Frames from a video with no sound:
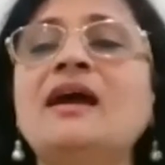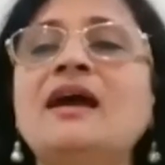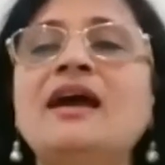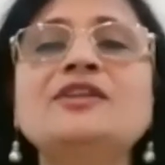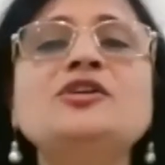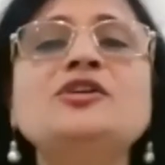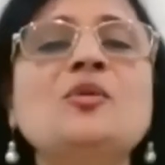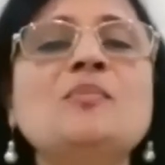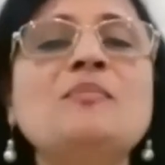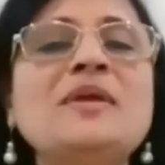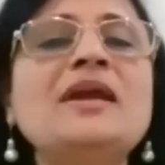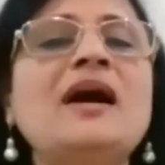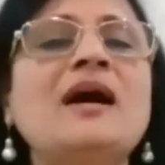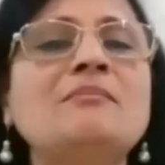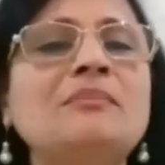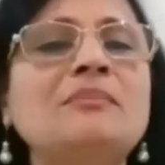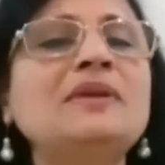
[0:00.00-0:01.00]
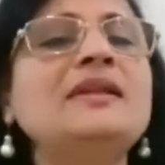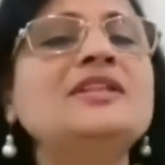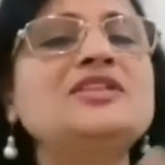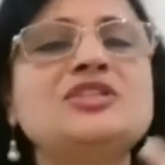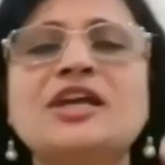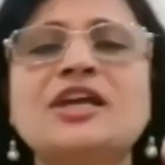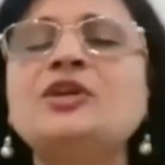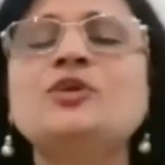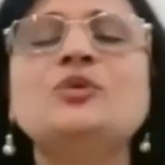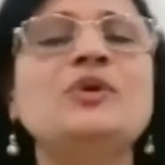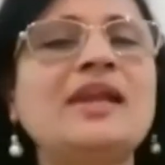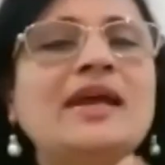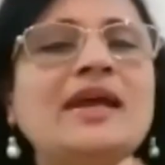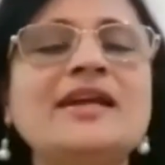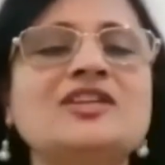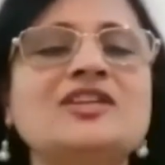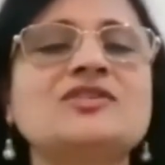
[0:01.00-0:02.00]
and, be humble, genuine,
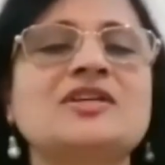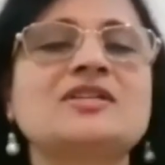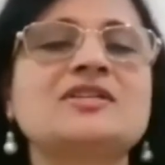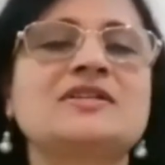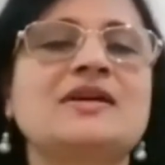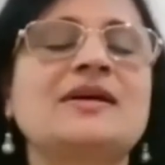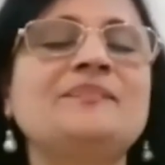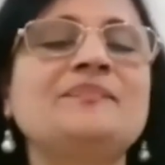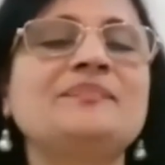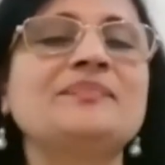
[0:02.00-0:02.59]
and etc.